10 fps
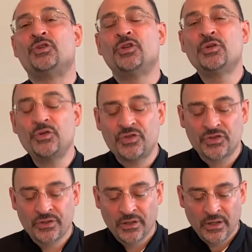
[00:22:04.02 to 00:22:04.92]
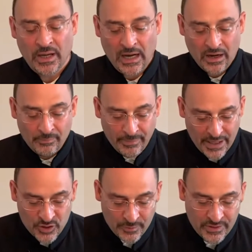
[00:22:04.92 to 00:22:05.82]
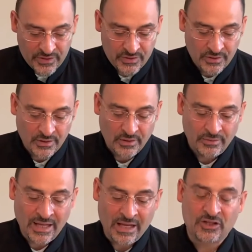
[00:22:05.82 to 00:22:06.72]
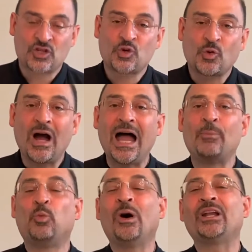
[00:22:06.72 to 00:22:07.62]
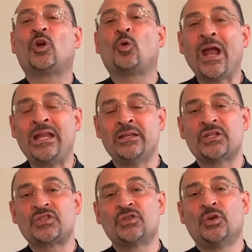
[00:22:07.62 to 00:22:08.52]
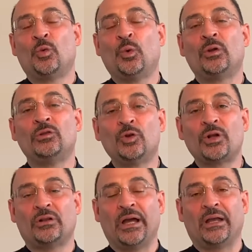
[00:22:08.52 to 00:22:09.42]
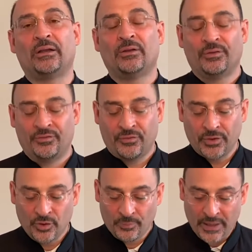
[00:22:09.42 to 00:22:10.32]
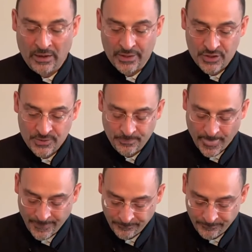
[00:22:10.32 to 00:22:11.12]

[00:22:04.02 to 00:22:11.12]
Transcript: you use are measurements that describe what greatness will look like for your parish.